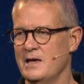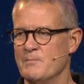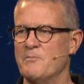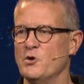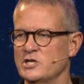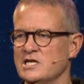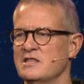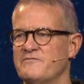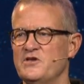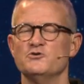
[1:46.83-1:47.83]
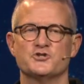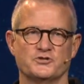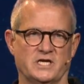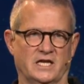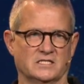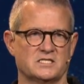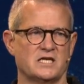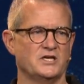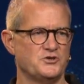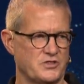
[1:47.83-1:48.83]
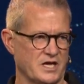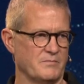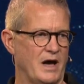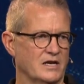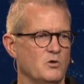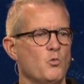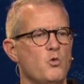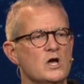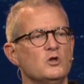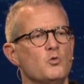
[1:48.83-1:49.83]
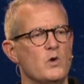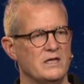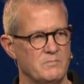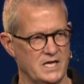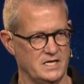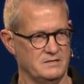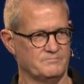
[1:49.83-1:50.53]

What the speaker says: But put it in the future tense as you think about it. Will we be?